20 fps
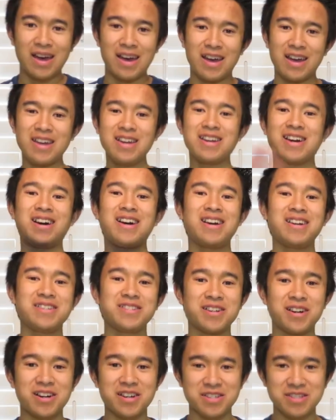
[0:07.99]
Hey
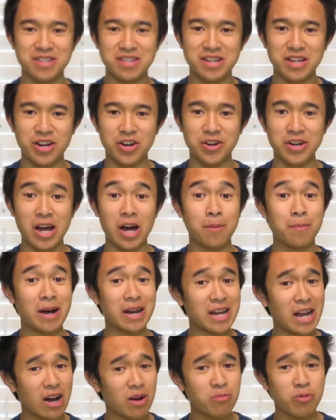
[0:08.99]
guys, Austin here. Now,
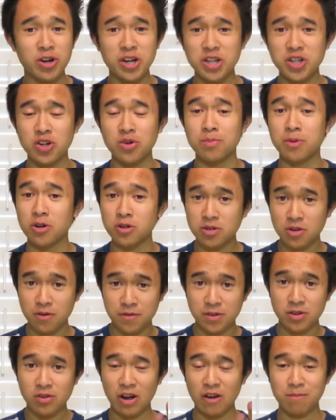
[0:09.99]
by now, I'm pretty sure most
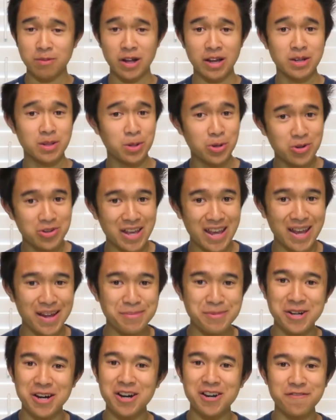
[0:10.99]
of you have played a little
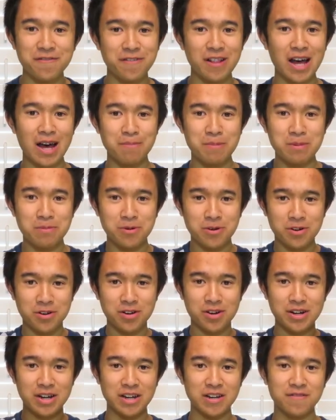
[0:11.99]
game called Flappy
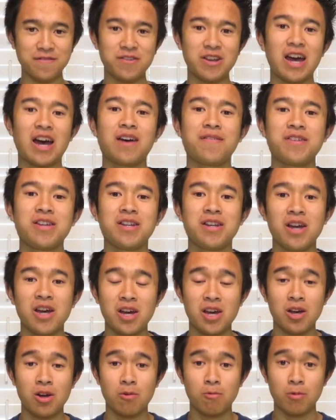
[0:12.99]
Bird, and if you haven't,
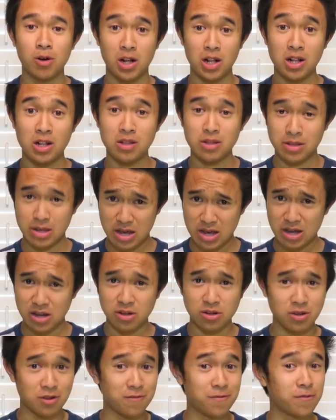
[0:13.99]
well
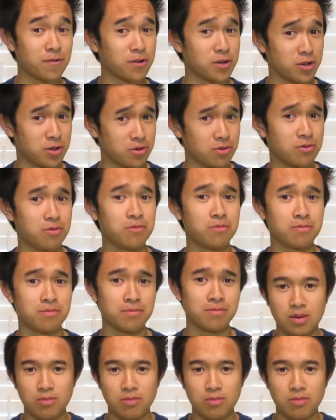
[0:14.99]
then, good for you.